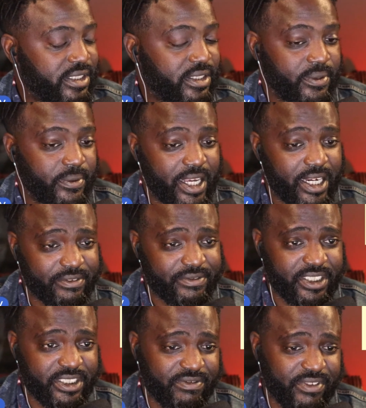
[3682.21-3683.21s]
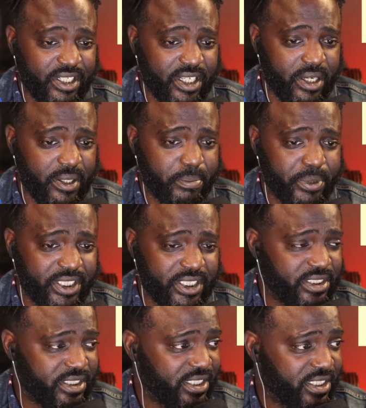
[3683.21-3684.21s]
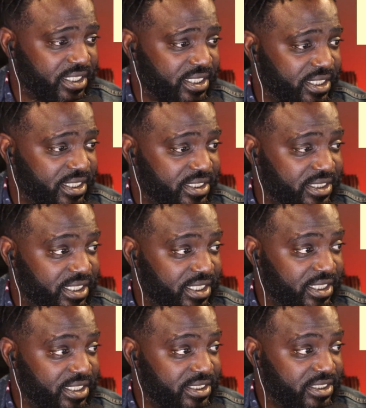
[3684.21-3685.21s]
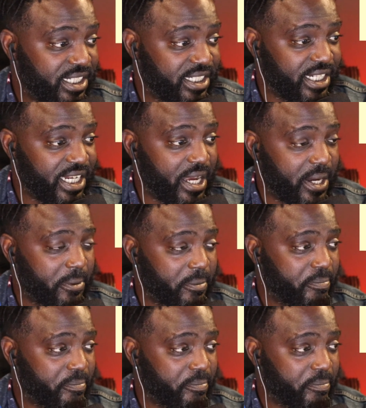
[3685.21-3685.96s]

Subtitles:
Right after this video, please check it out.